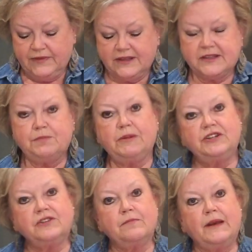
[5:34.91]

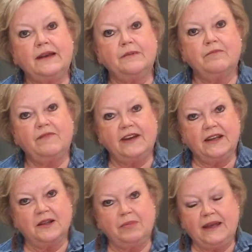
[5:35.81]
Split your
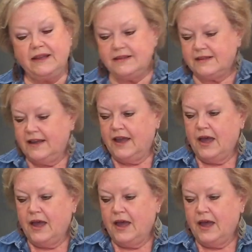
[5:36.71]
vanilla beans,